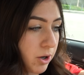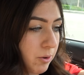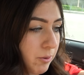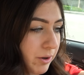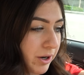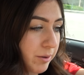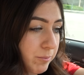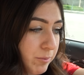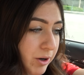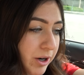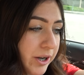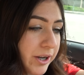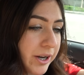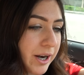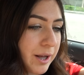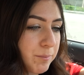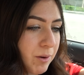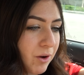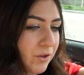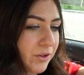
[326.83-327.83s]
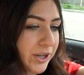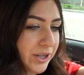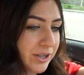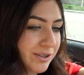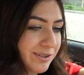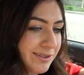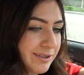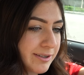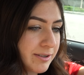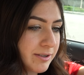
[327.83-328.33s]
know what I'm wearing, and I bought like
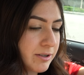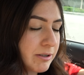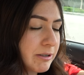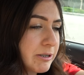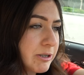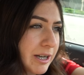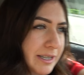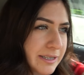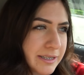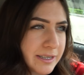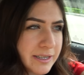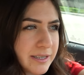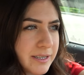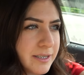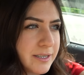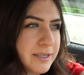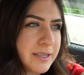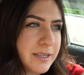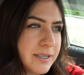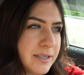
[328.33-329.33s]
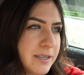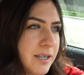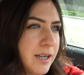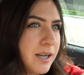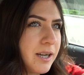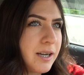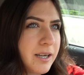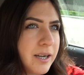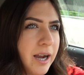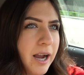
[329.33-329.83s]
two dresses, and
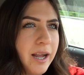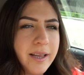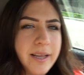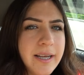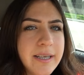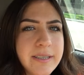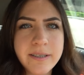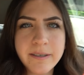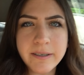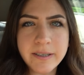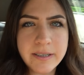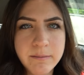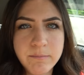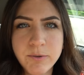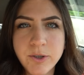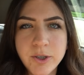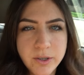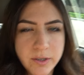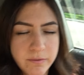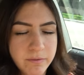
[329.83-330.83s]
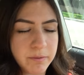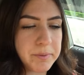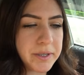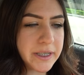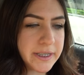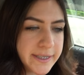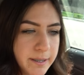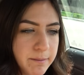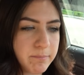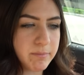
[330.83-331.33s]
Kylie has like some shoes for
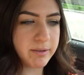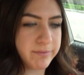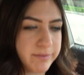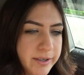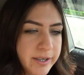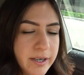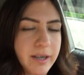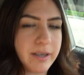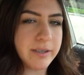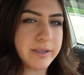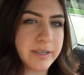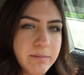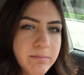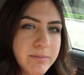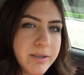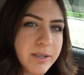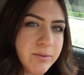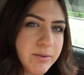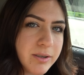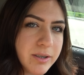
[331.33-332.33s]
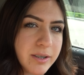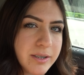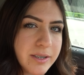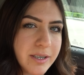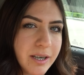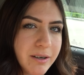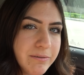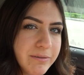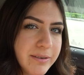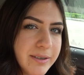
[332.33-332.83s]
me, so I'm gonna figure out something with
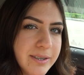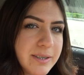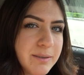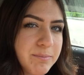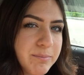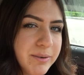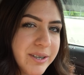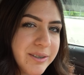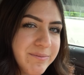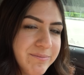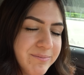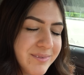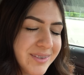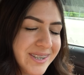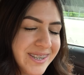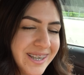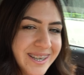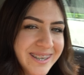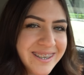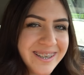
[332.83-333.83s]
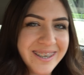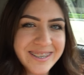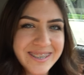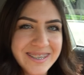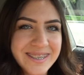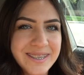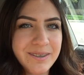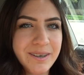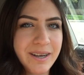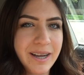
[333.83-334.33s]
those outfits. But yeah, I'll
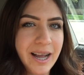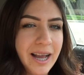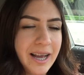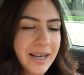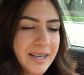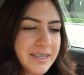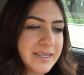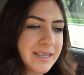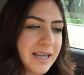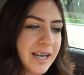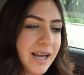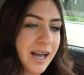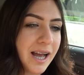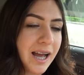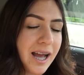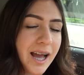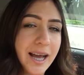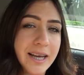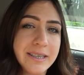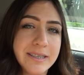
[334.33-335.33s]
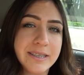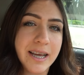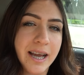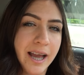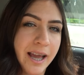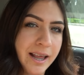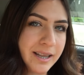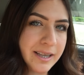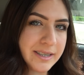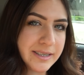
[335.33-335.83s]
see you guys at
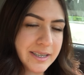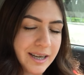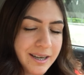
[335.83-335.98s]
Kylie's